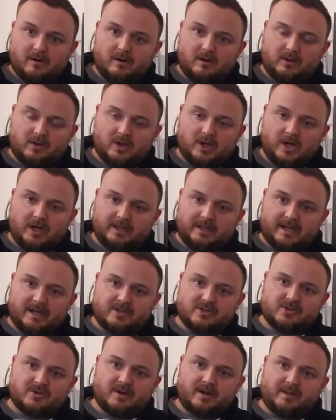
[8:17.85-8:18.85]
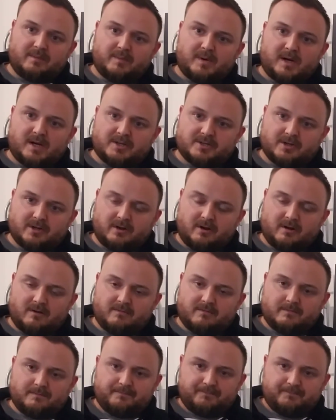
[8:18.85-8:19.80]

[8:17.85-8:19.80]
along that strength posture curve.